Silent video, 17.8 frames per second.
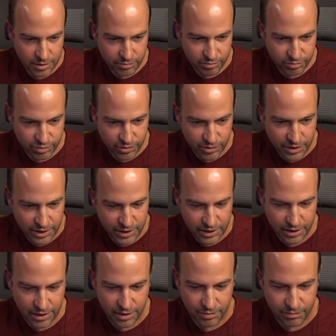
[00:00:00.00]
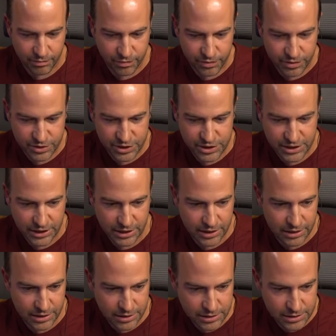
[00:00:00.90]
brighten it up for a
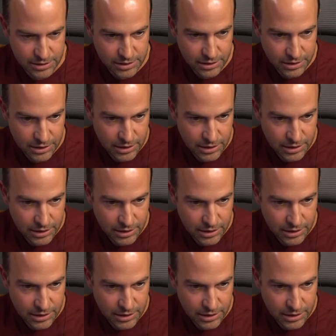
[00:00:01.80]
second.